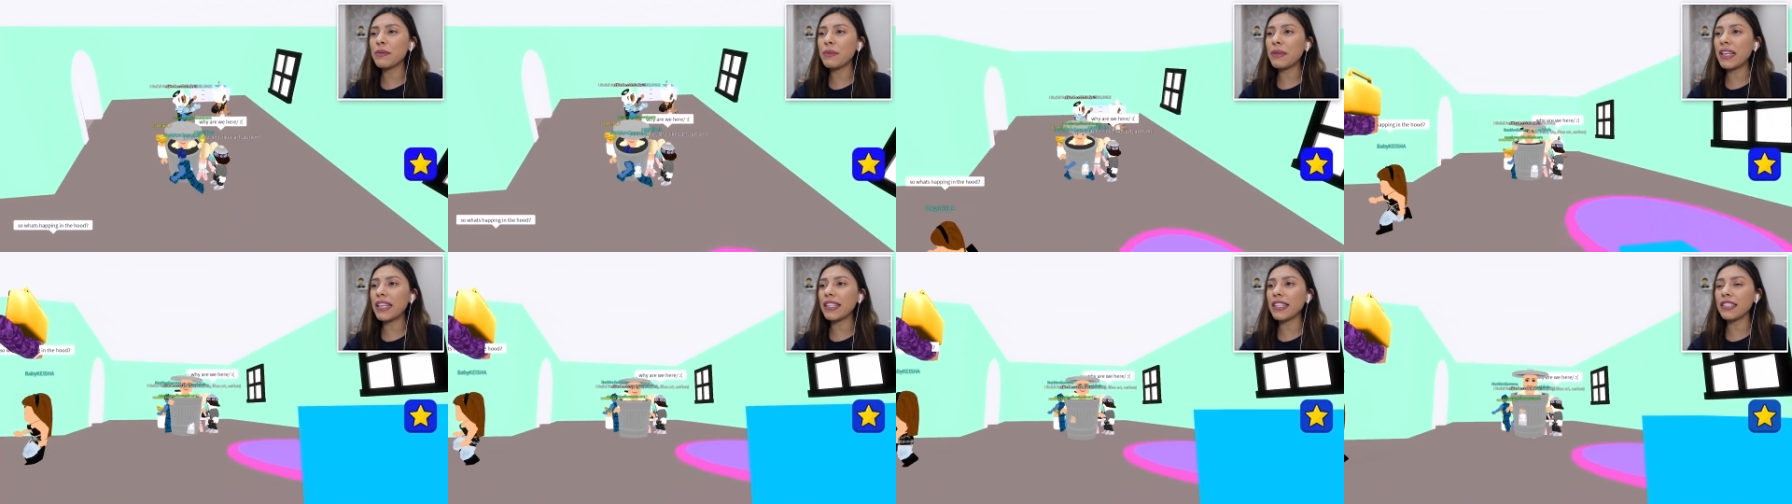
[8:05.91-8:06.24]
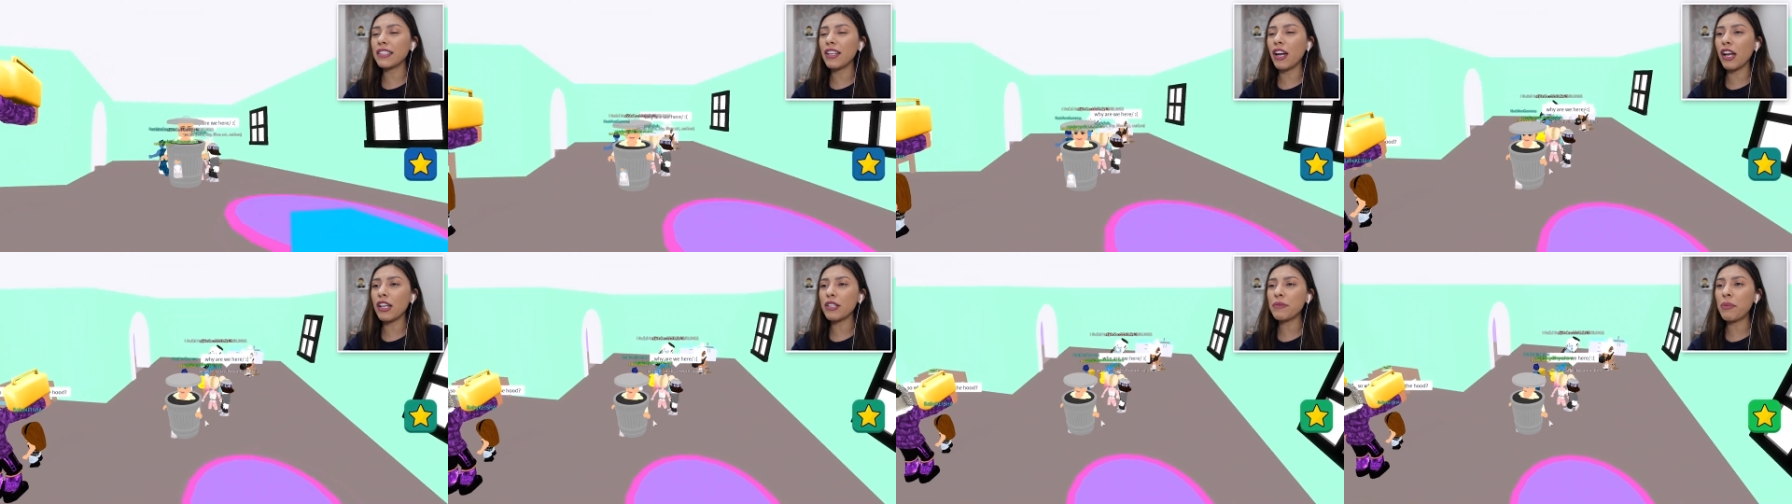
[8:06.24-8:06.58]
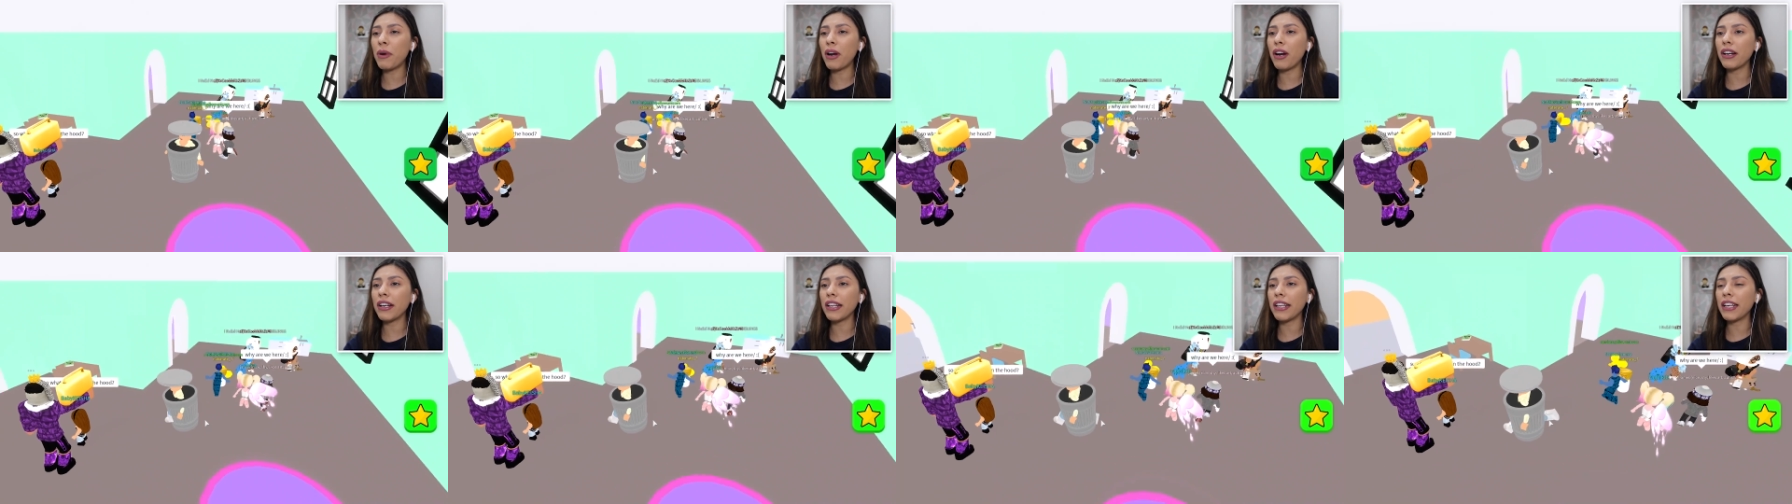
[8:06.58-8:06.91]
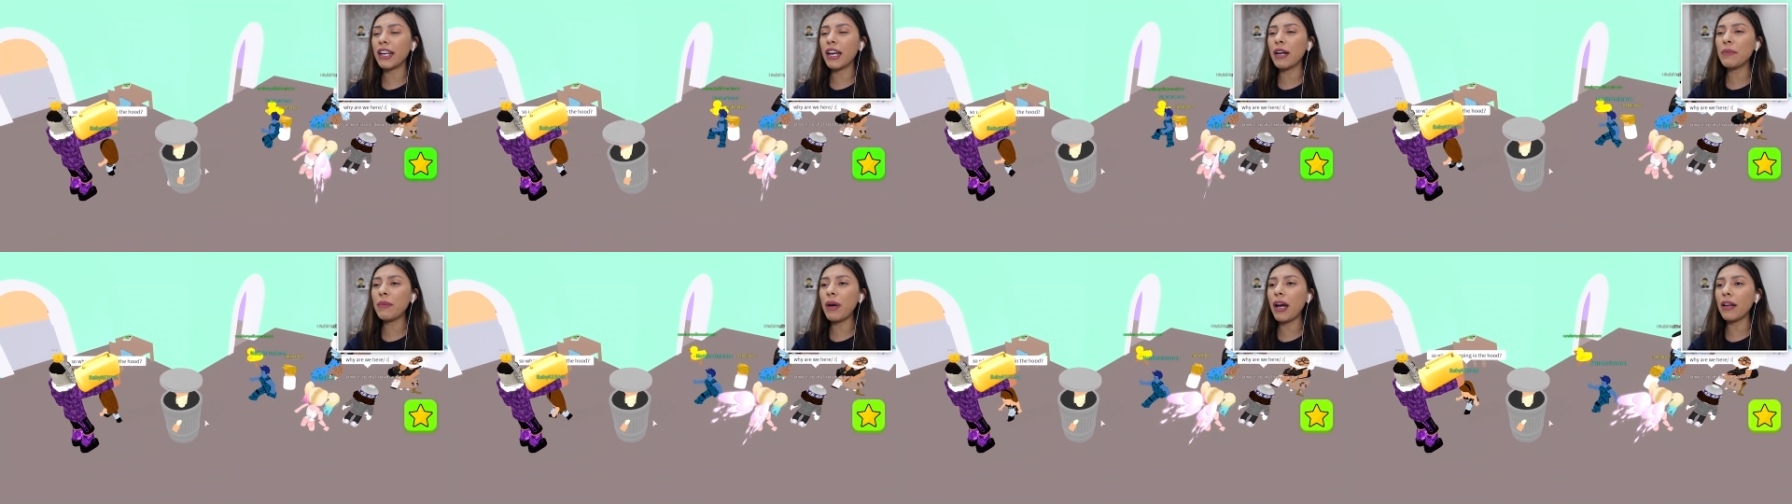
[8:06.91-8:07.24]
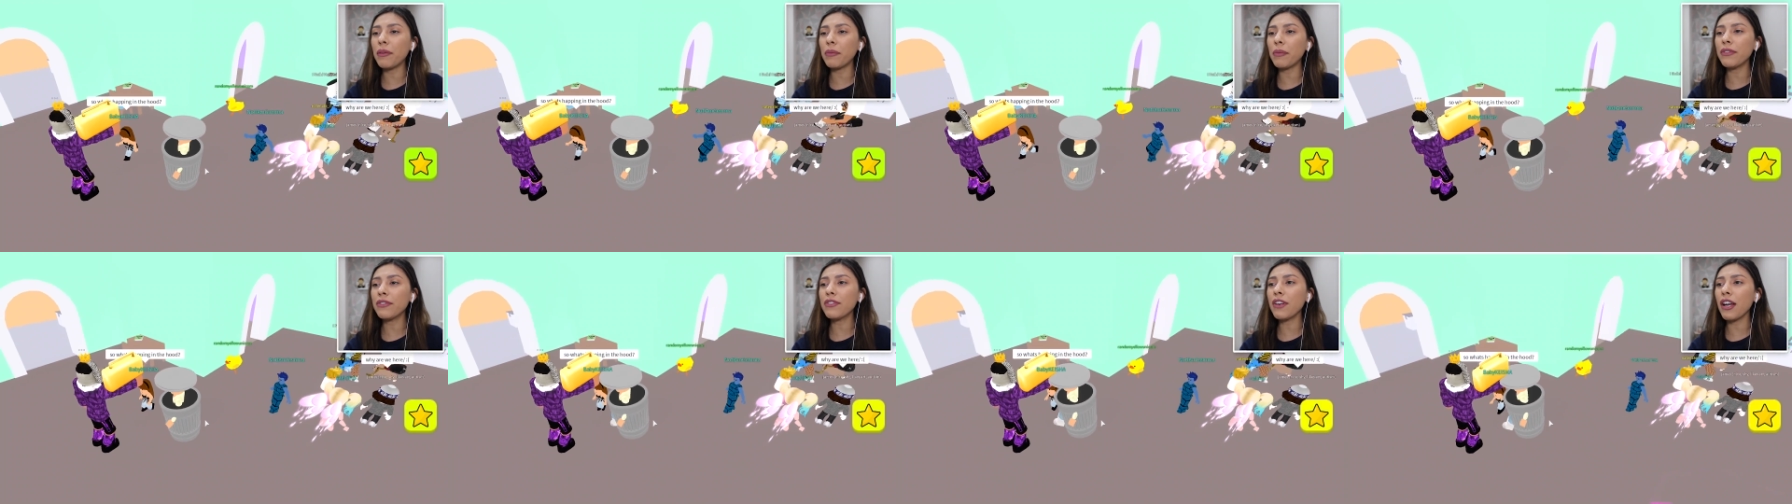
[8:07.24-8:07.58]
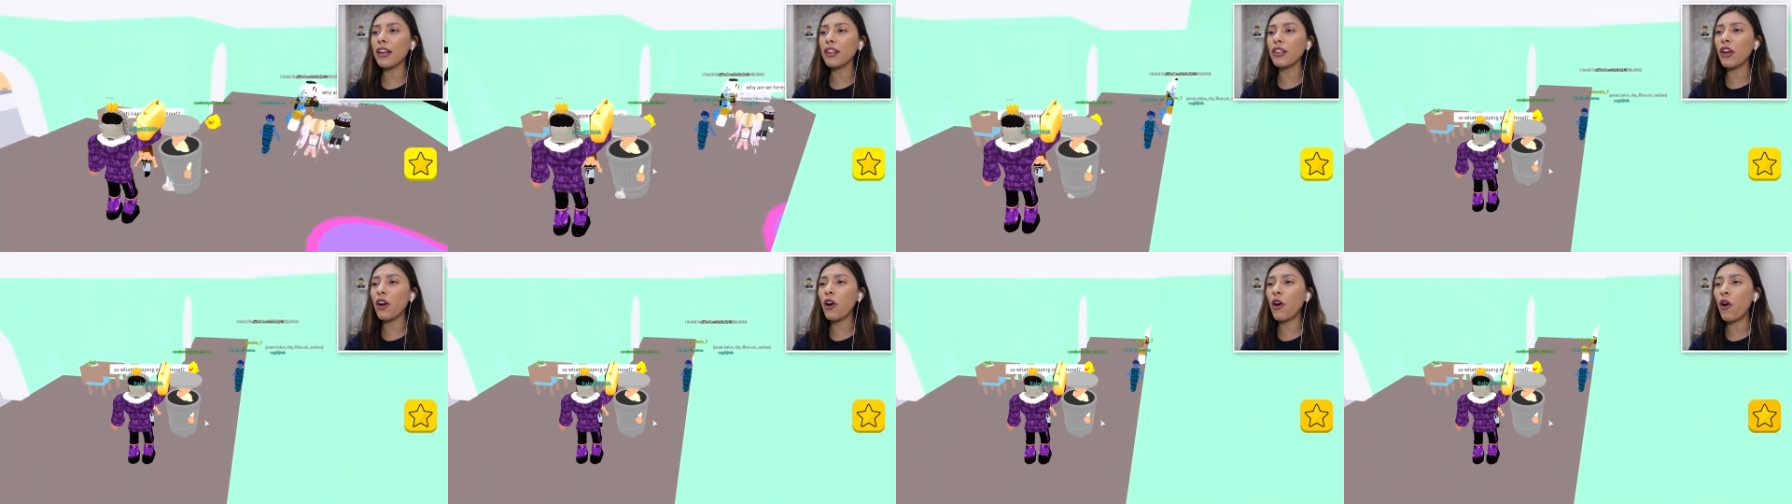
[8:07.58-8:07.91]
to be at this house party. Come on, we've
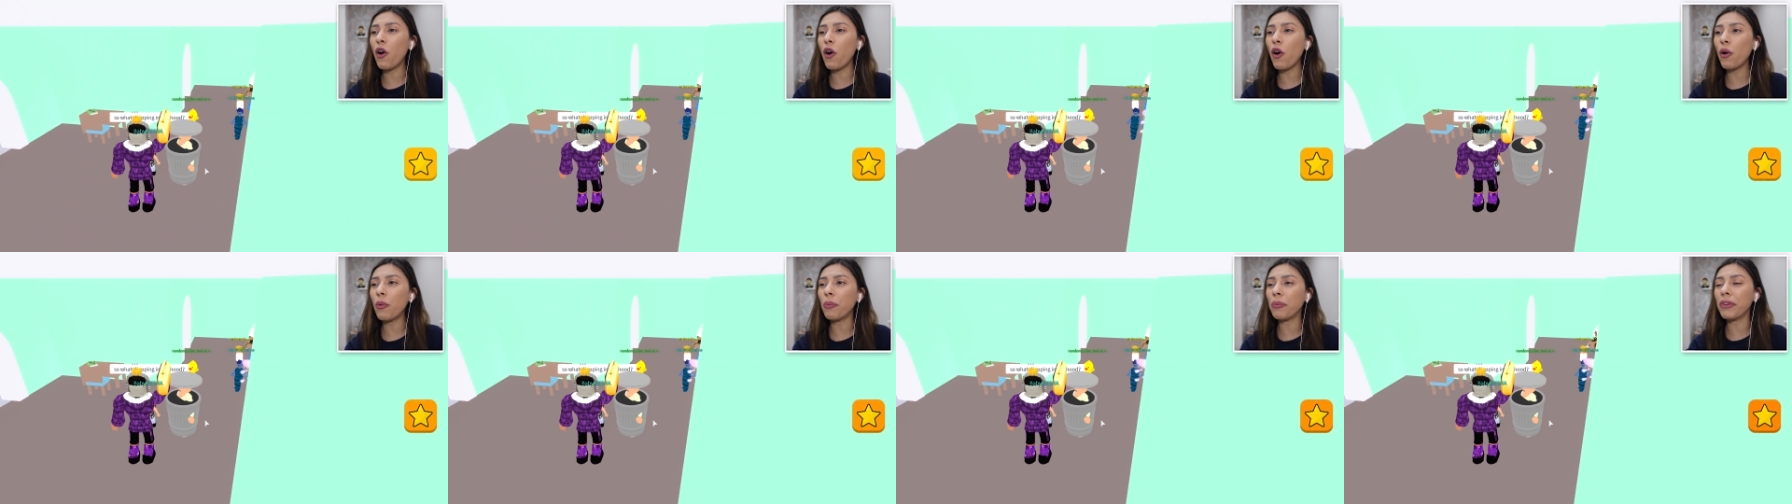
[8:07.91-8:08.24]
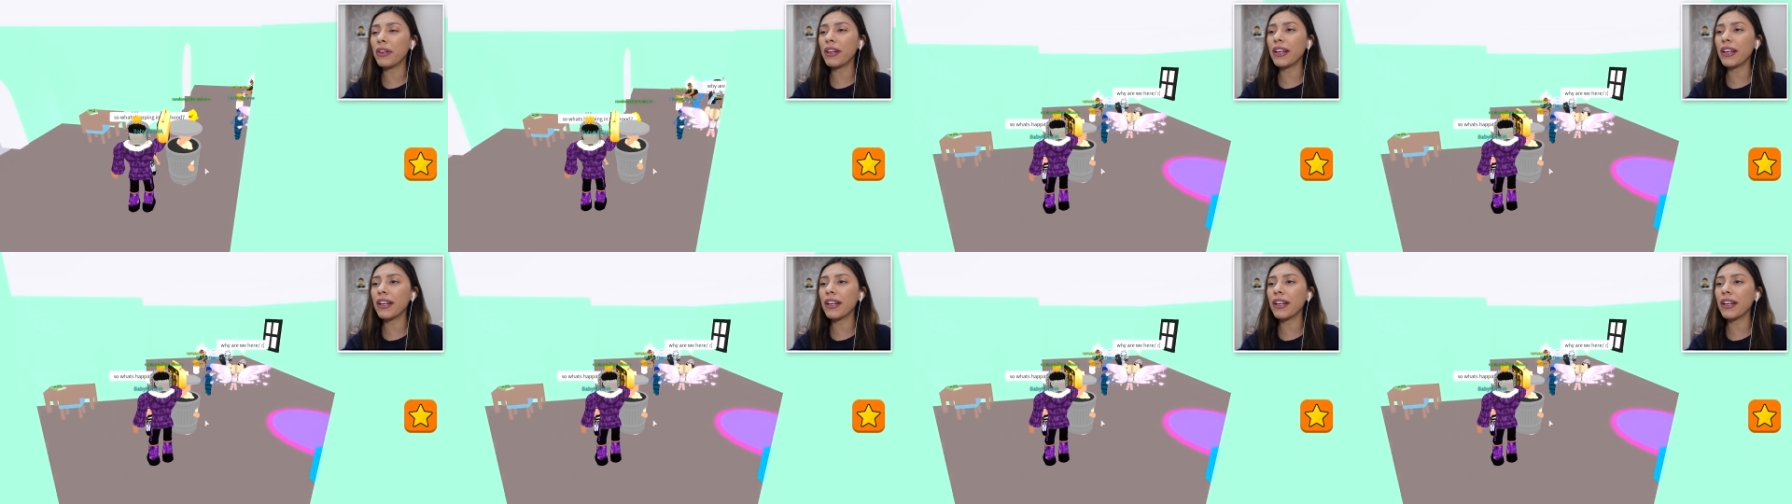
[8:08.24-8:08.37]
got to go home.